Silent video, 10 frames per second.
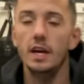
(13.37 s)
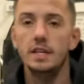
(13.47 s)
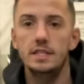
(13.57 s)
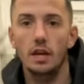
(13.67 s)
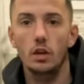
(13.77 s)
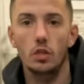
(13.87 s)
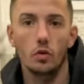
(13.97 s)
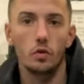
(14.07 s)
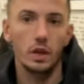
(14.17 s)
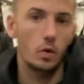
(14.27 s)
taking you through
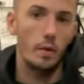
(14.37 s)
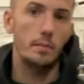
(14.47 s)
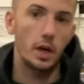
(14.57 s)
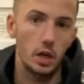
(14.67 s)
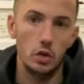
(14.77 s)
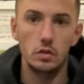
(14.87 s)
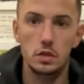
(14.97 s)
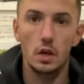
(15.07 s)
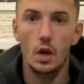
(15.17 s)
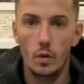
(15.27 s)
all the equipment I
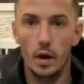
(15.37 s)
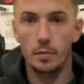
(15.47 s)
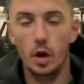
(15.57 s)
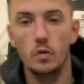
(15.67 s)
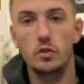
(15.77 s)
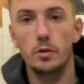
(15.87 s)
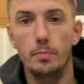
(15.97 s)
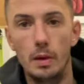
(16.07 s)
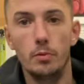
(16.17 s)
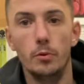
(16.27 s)
use when I'm coaching
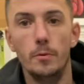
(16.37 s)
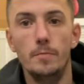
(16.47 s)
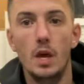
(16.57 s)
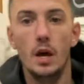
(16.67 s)
people